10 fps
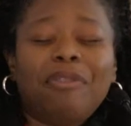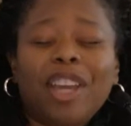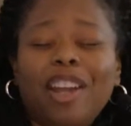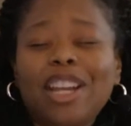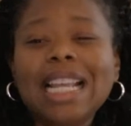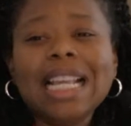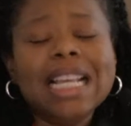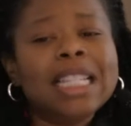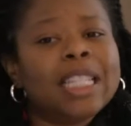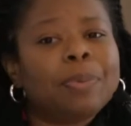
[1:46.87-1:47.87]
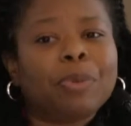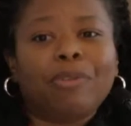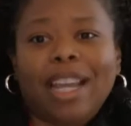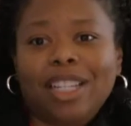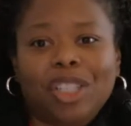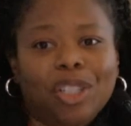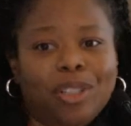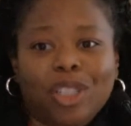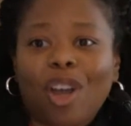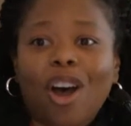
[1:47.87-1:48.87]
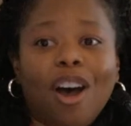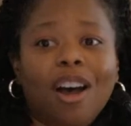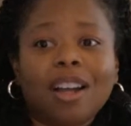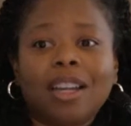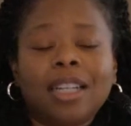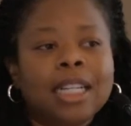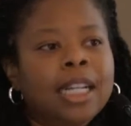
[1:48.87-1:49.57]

very inspirational talk.